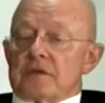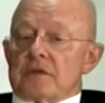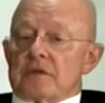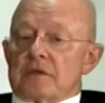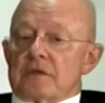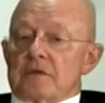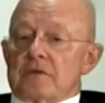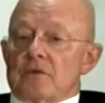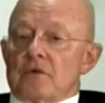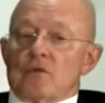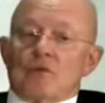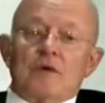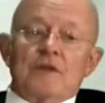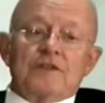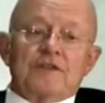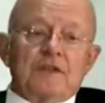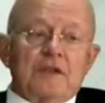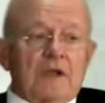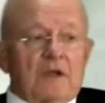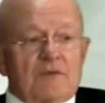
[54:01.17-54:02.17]
Well,
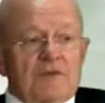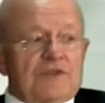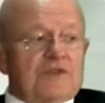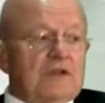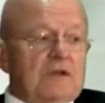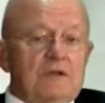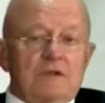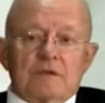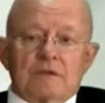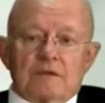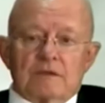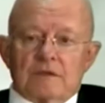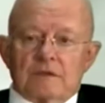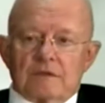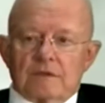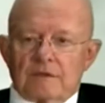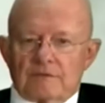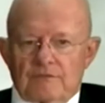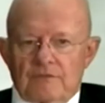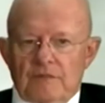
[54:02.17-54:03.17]
one thing I would tell you,
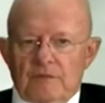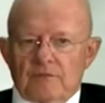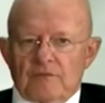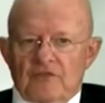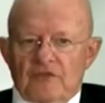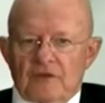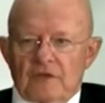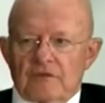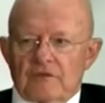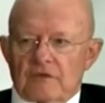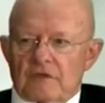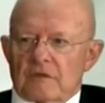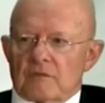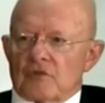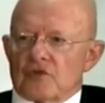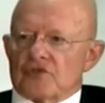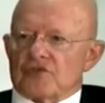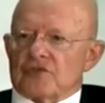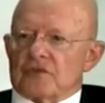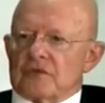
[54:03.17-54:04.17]
and forgive the
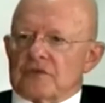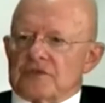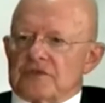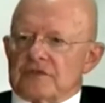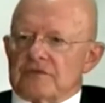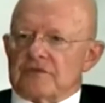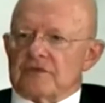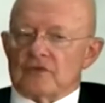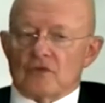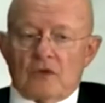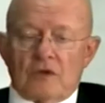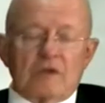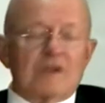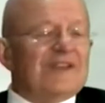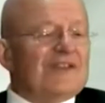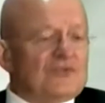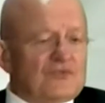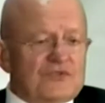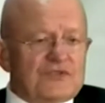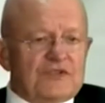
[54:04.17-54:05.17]
commercial, is if you are
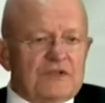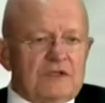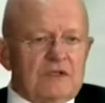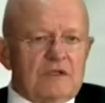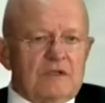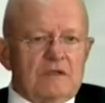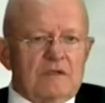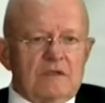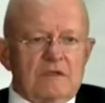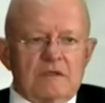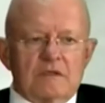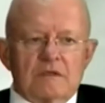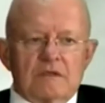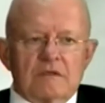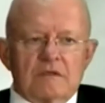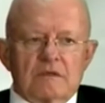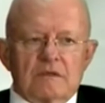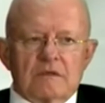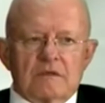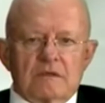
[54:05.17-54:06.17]
interested
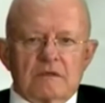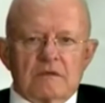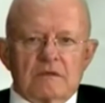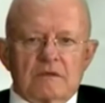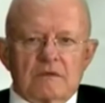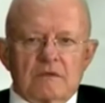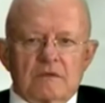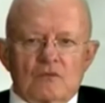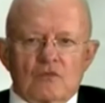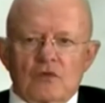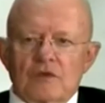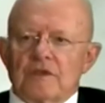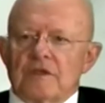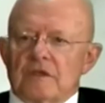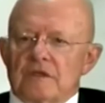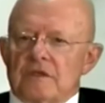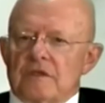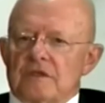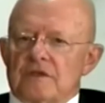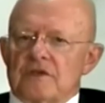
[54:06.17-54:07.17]
in
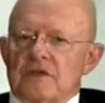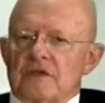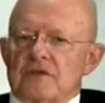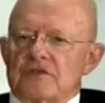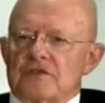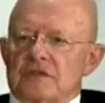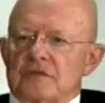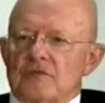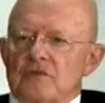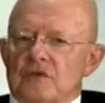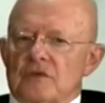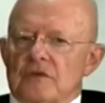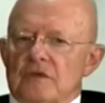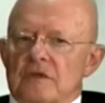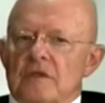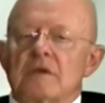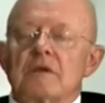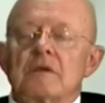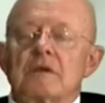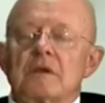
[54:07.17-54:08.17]
working in the intelligence
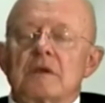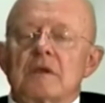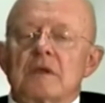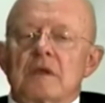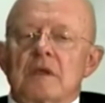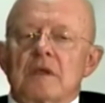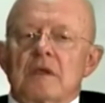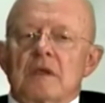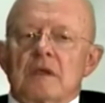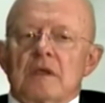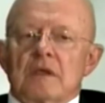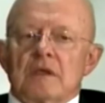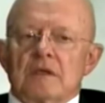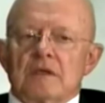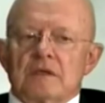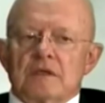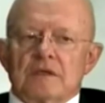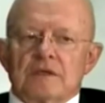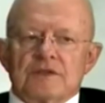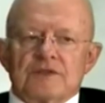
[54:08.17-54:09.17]
community,
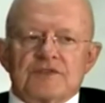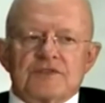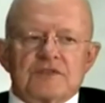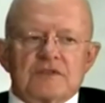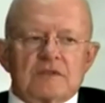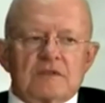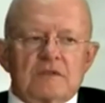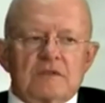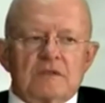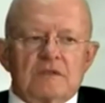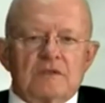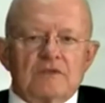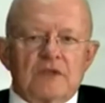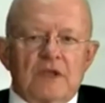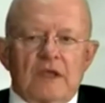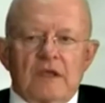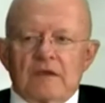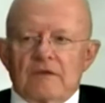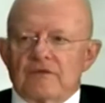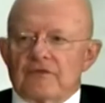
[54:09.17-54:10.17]
is if you
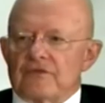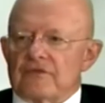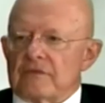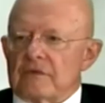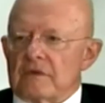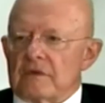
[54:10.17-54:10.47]
have